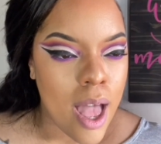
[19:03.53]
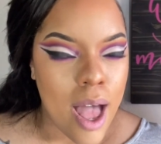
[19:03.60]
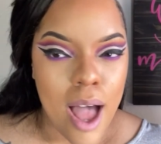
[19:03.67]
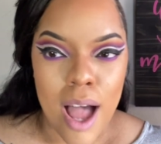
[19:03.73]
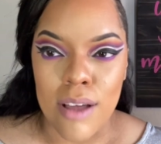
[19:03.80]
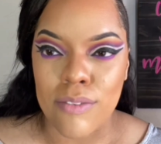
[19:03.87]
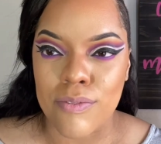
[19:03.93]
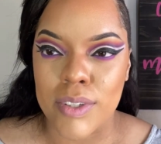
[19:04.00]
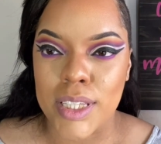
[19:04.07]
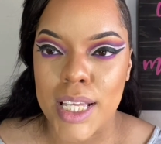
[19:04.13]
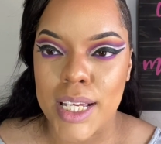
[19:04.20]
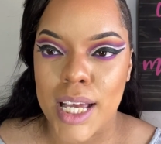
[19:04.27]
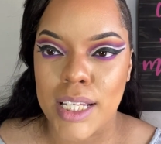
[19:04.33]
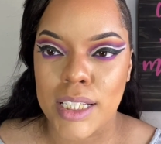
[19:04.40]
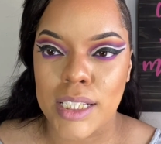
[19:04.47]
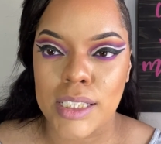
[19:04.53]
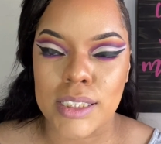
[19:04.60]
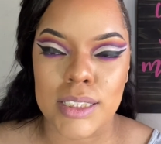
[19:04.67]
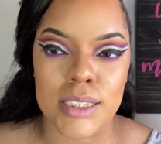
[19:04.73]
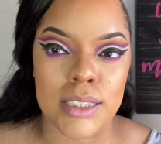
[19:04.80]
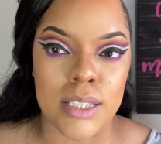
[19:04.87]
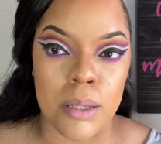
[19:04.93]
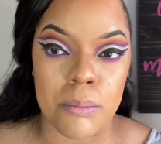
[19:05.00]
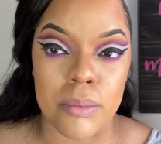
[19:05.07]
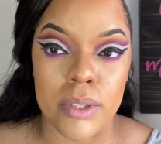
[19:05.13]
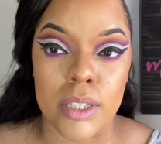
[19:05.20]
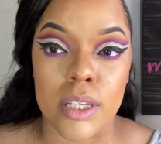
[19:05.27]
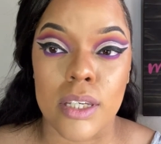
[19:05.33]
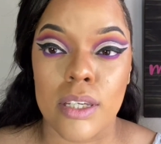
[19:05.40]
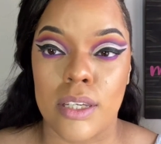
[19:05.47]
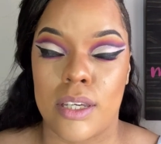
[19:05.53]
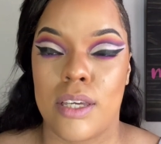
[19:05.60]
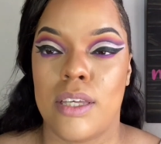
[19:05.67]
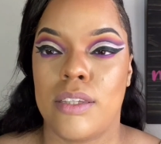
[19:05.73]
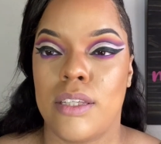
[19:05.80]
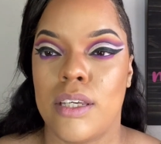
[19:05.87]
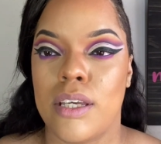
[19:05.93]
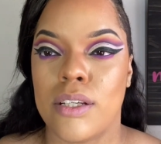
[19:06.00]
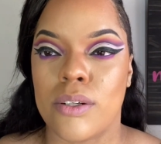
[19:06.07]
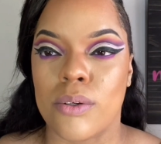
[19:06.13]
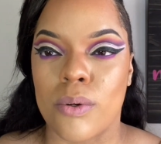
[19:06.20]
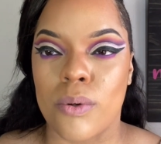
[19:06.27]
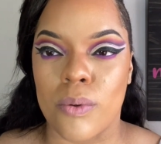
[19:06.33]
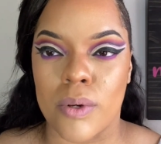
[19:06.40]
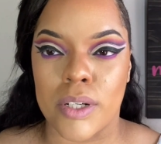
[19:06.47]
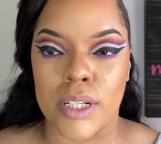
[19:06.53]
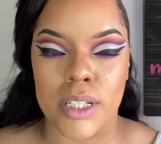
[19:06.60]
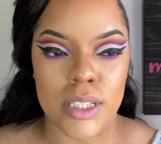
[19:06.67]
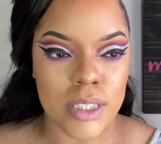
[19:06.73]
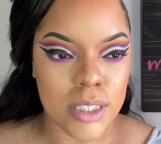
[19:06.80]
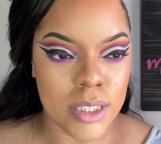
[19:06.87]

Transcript: I feel like I need something in the inner corner.